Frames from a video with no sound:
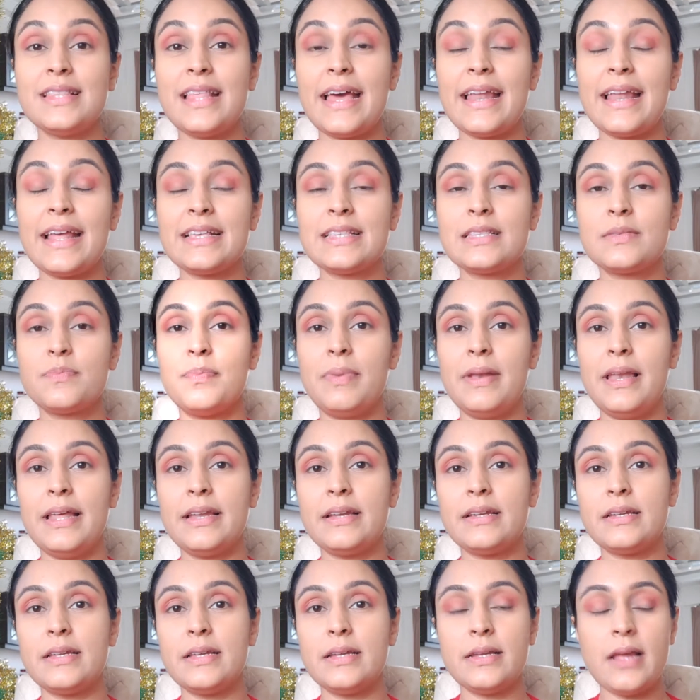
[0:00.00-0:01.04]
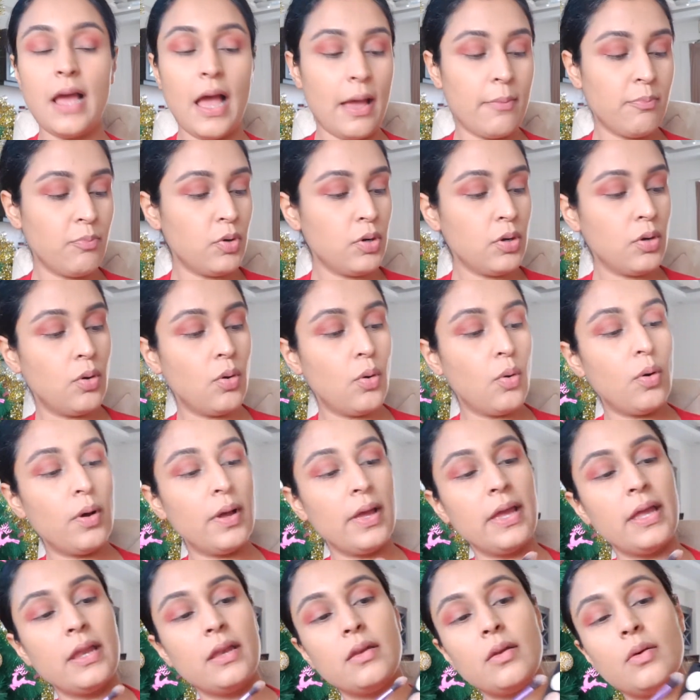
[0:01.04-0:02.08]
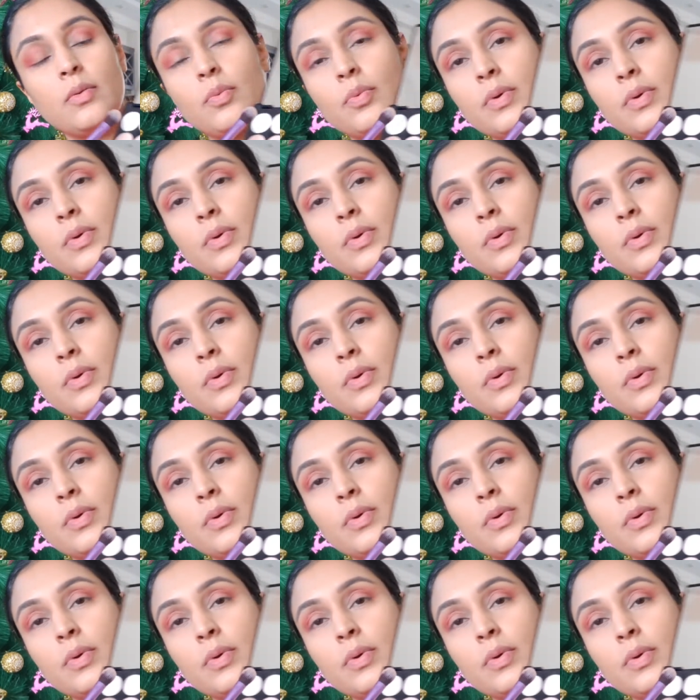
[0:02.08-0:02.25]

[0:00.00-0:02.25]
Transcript: that has blended, I'm going to go in